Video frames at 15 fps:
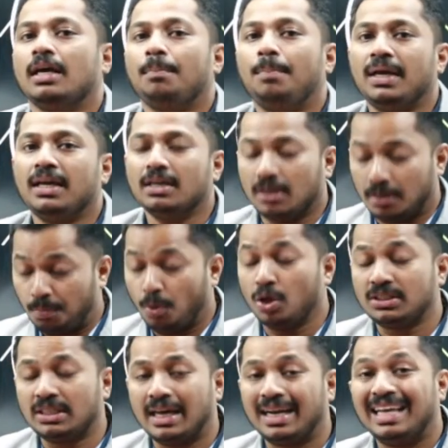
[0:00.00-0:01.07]

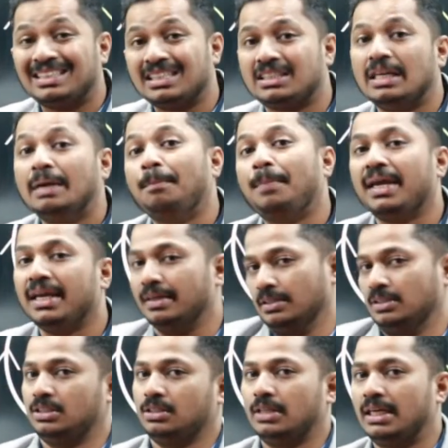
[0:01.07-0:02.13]
poles are exist in
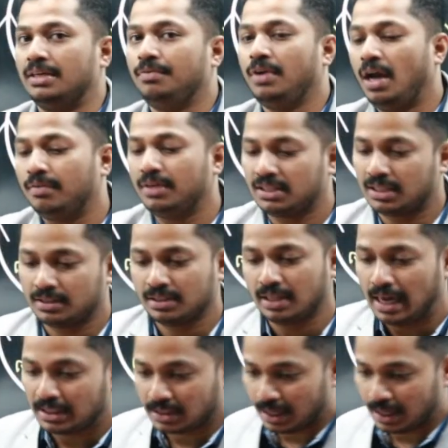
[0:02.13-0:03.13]
pairs, that we have discussed in the last